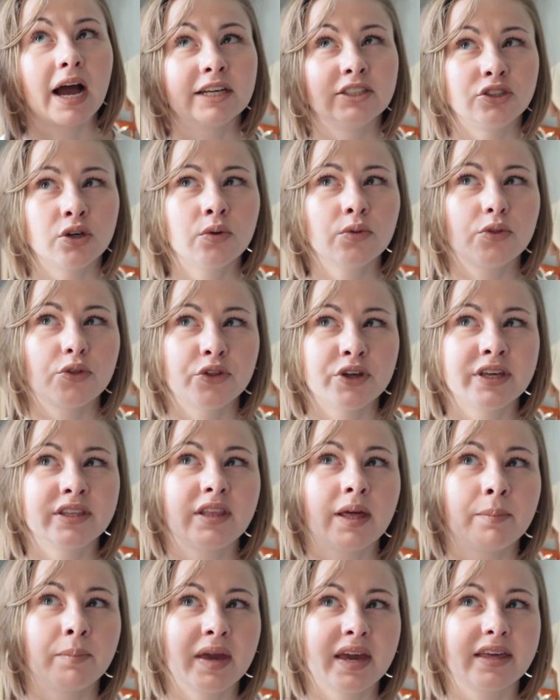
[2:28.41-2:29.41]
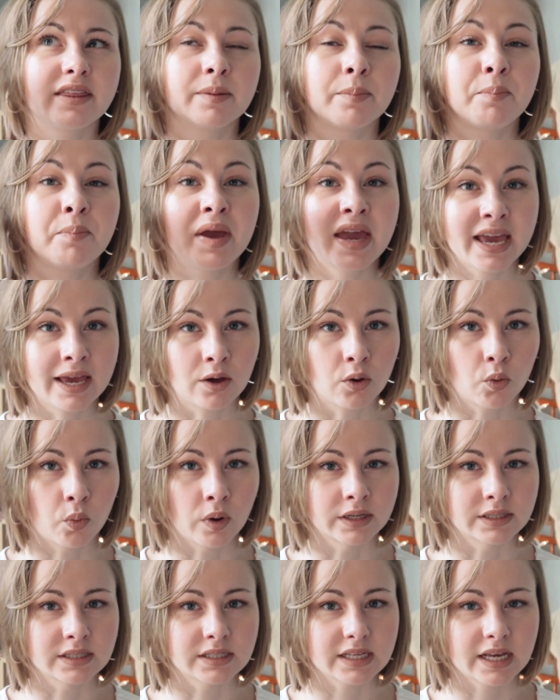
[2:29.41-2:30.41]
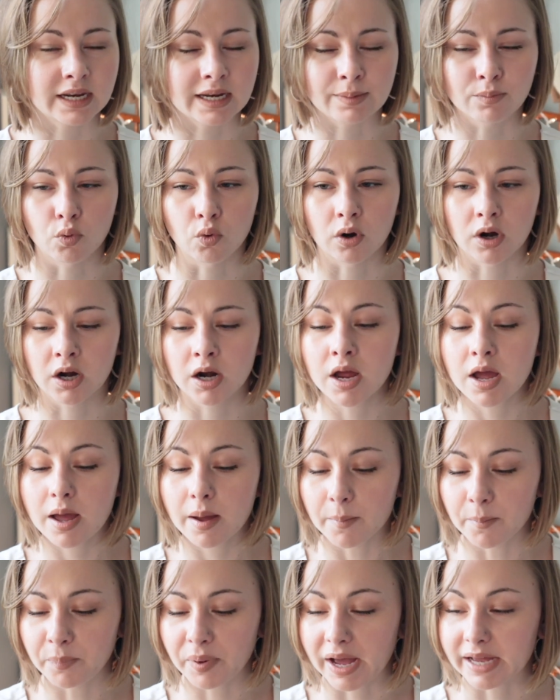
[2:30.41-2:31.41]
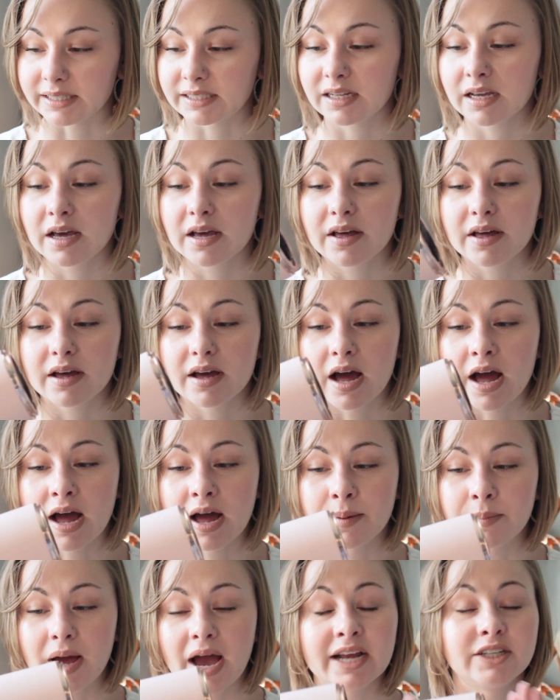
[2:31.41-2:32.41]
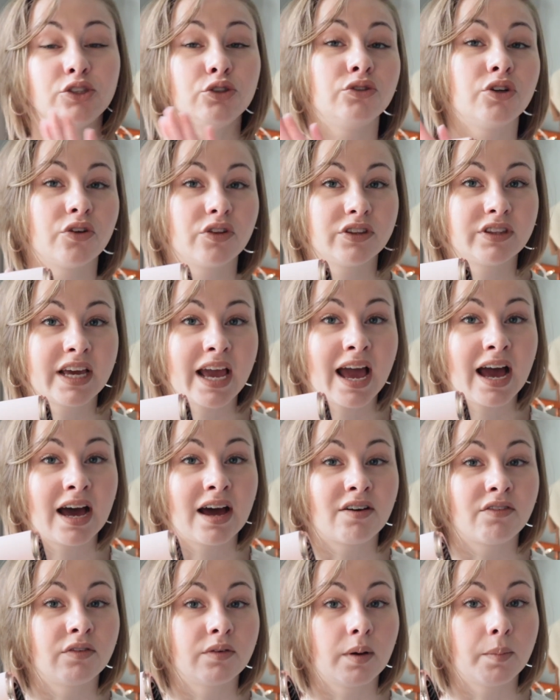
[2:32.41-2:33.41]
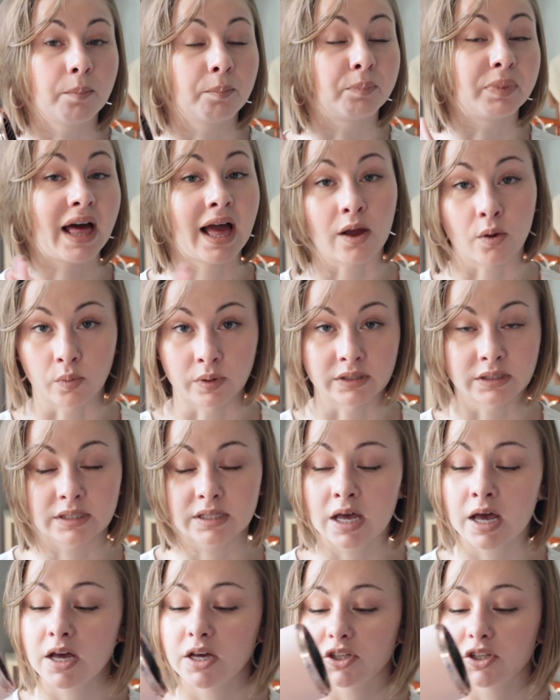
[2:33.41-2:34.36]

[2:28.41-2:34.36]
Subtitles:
I don't think they make the pink ones anymore, but I do know that they have black ones.